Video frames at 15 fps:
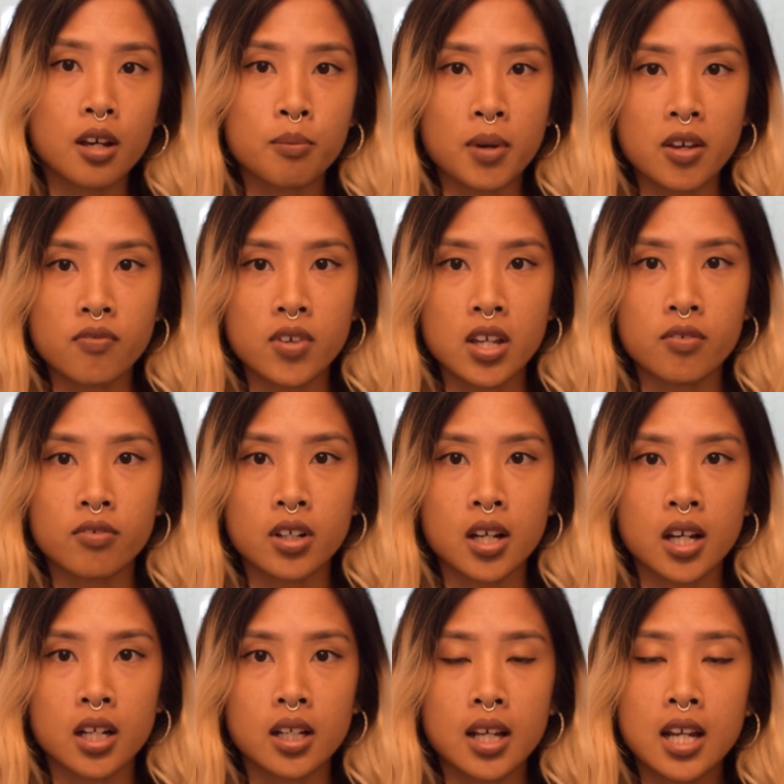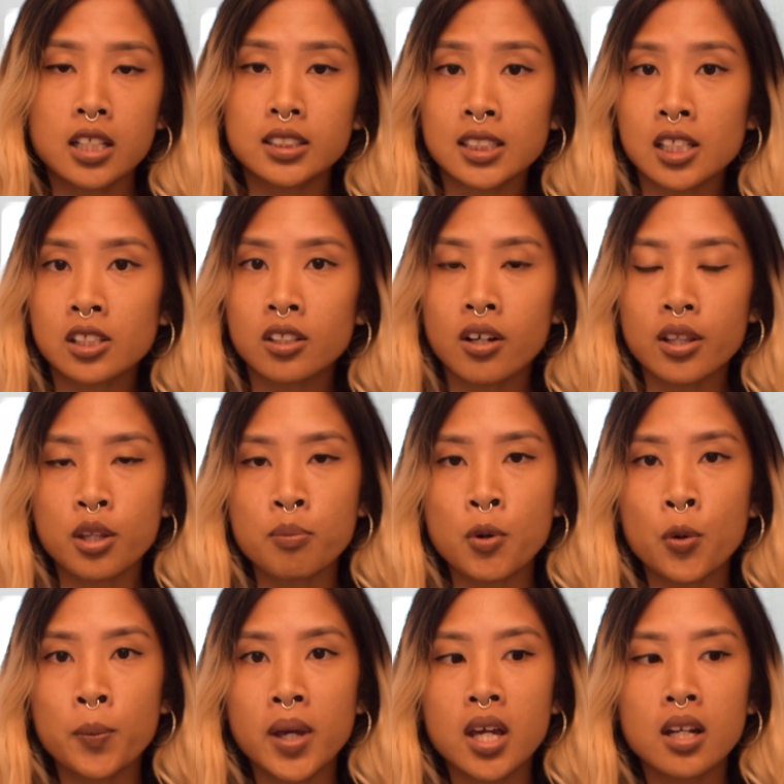of my favorite hairstyles at the
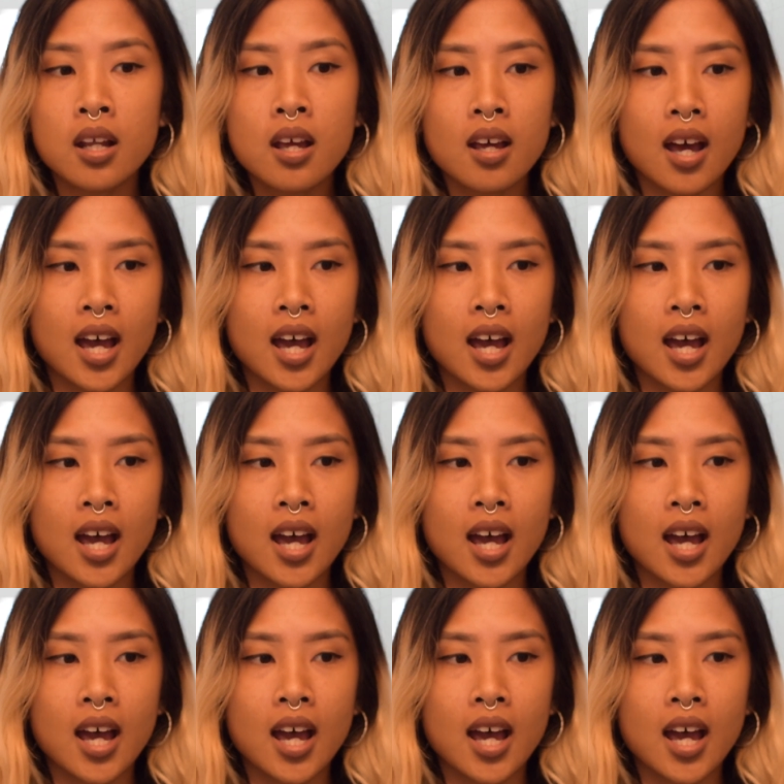moment.